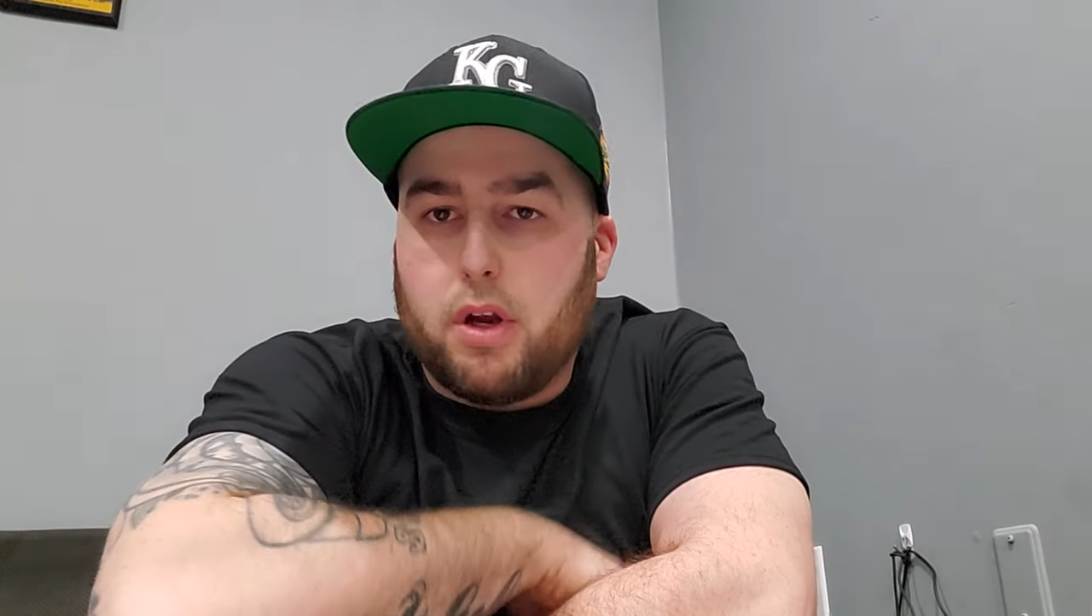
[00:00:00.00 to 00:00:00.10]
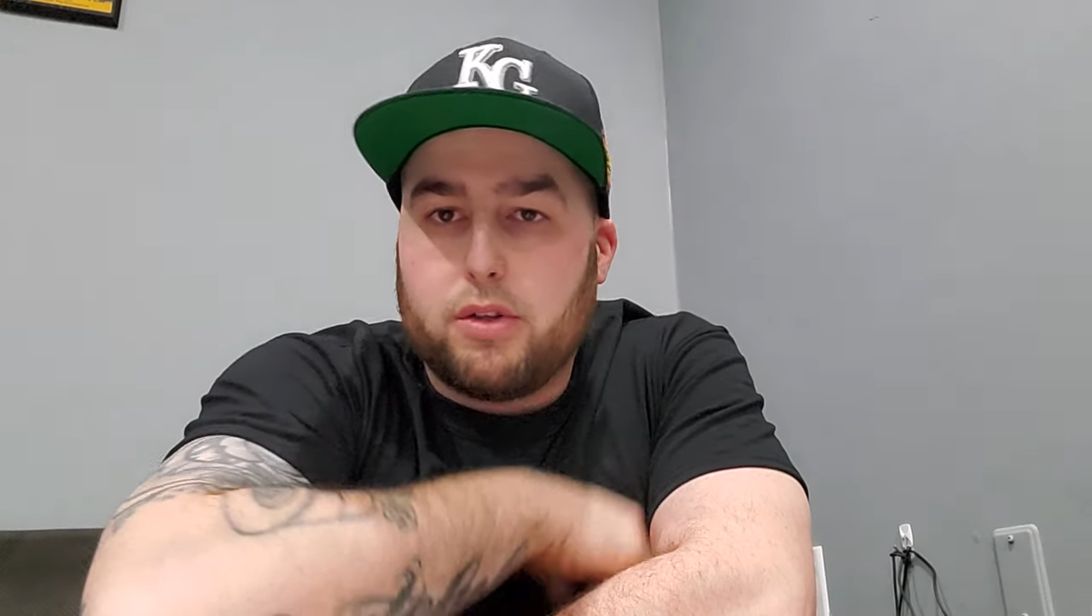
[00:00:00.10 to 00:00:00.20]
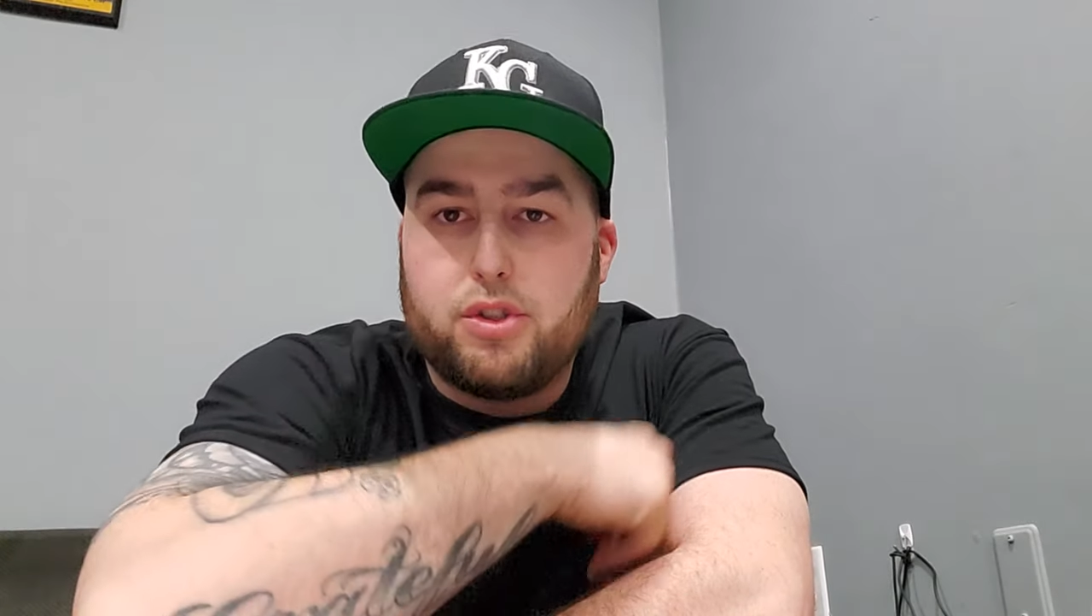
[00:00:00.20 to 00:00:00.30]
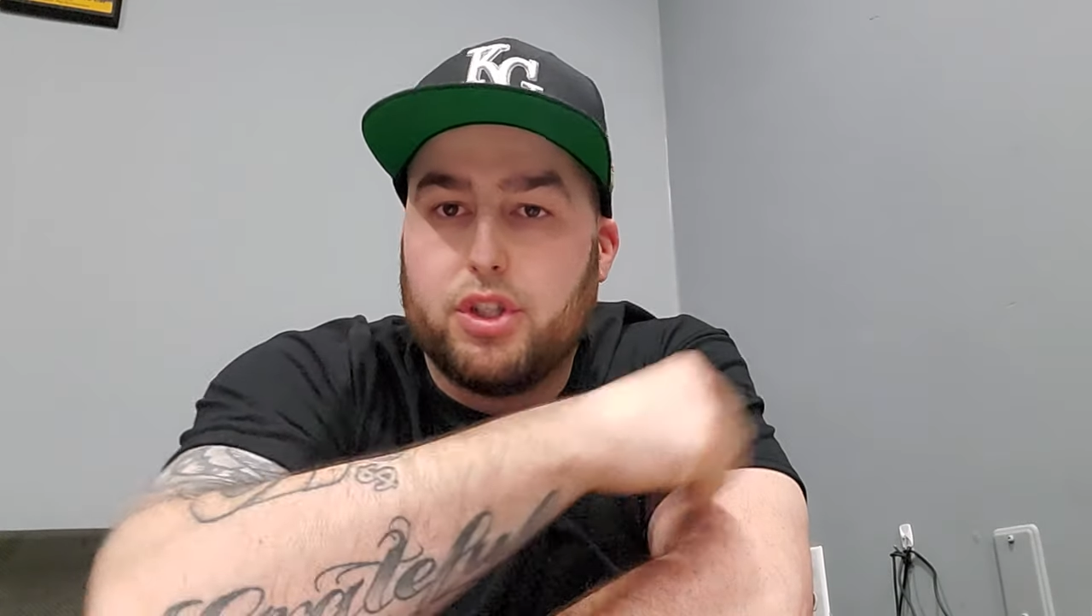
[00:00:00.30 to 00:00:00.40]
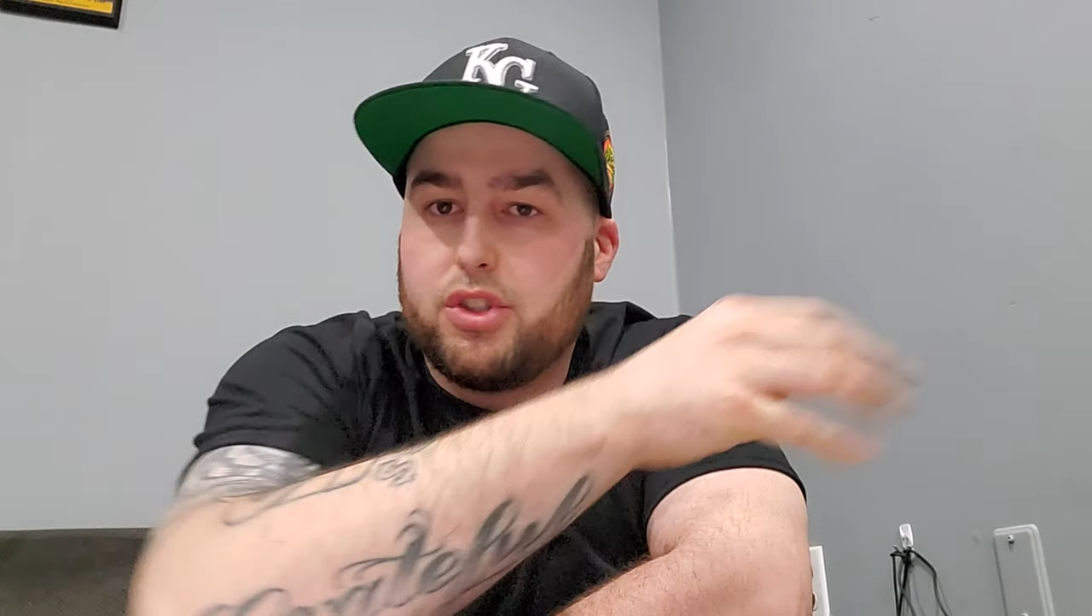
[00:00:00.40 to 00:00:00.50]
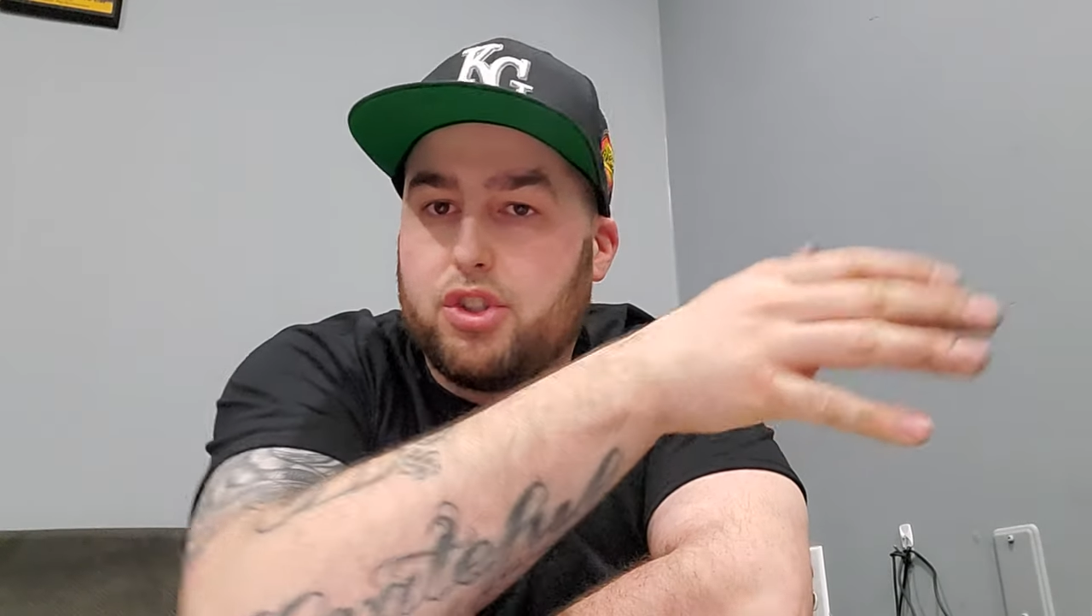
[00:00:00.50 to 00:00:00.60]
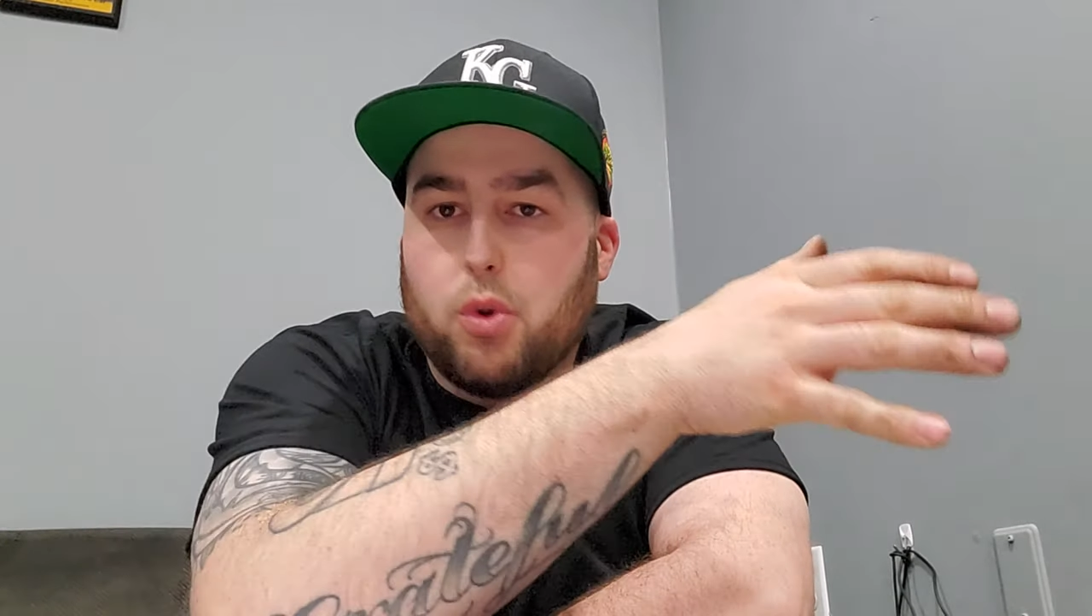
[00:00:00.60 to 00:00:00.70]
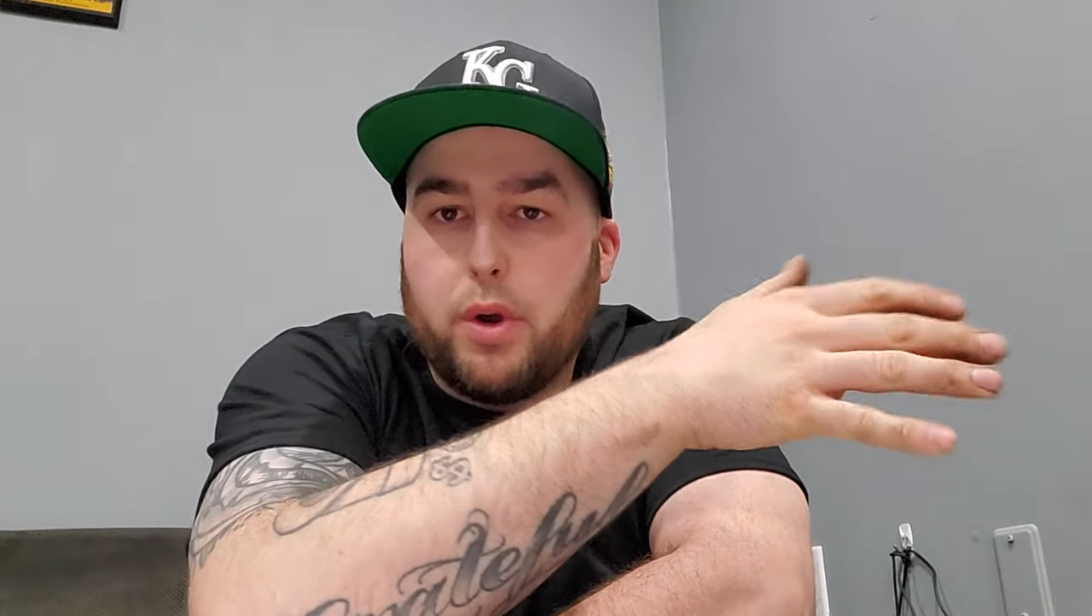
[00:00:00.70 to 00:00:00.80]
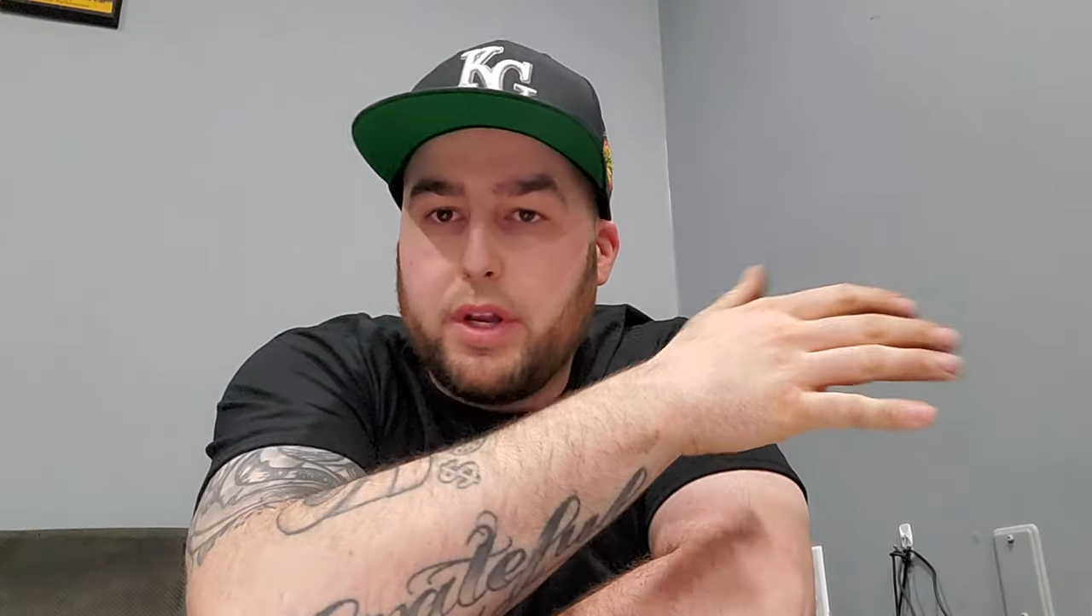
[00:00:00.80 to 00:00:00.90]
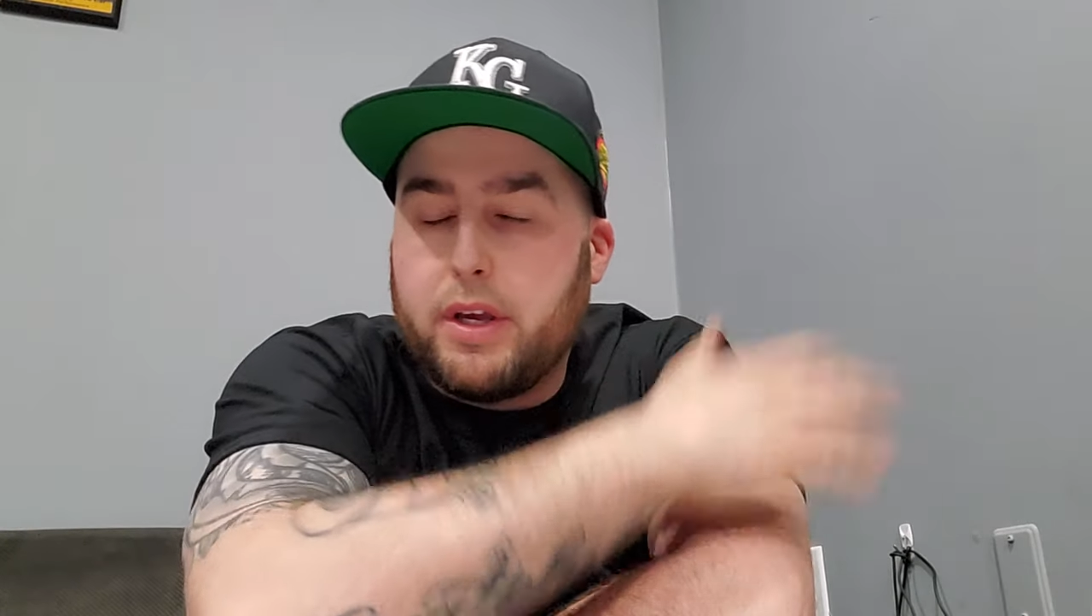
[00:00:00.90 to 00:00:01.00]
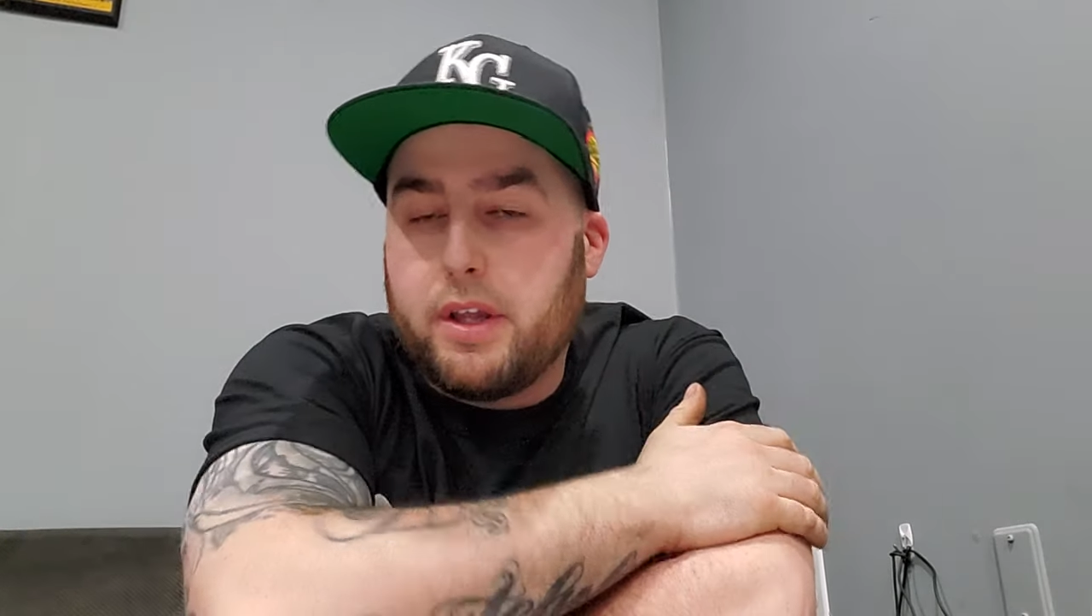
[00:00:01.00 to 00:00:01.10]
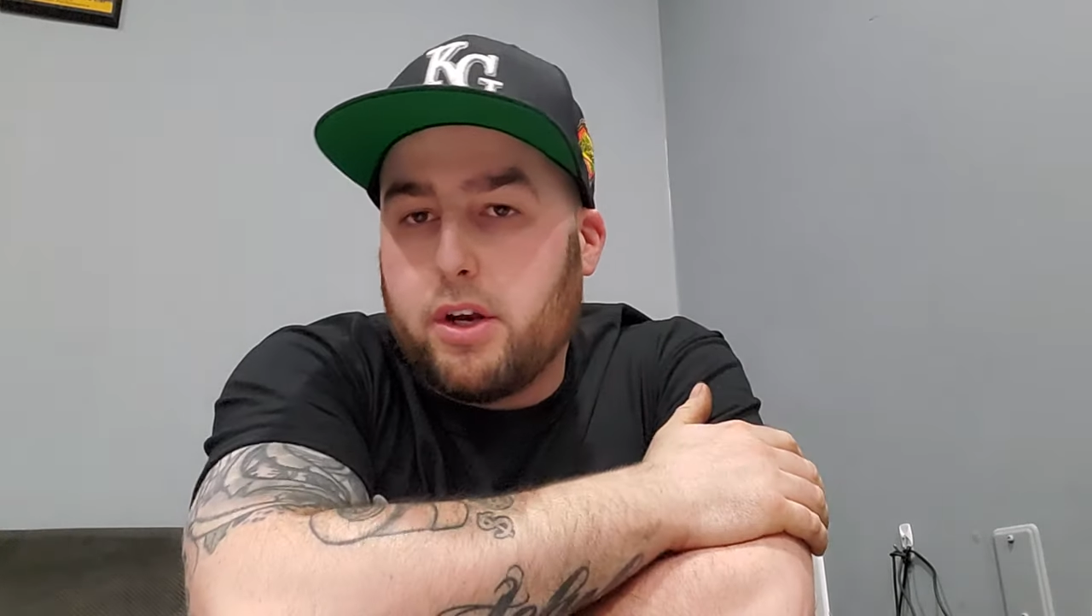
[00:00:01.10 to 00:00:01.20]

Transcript: are just joining and